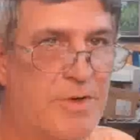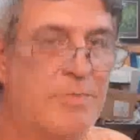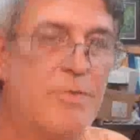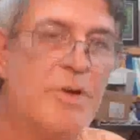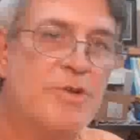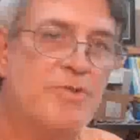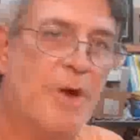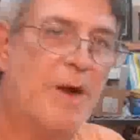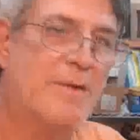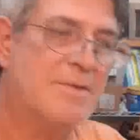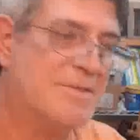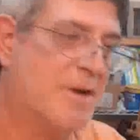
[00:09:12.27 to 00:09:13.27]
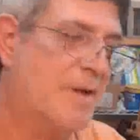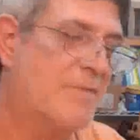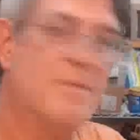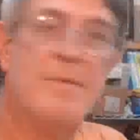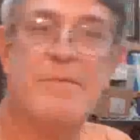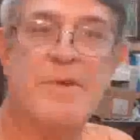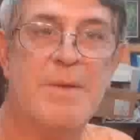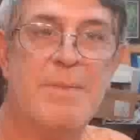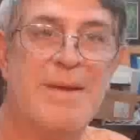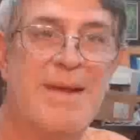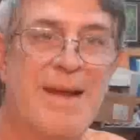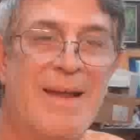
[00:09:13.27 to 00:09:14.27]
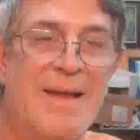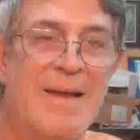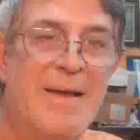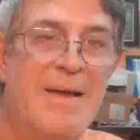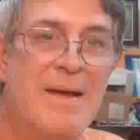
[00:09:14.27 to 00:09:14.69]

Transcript: because we're going to try to start from the very beginning.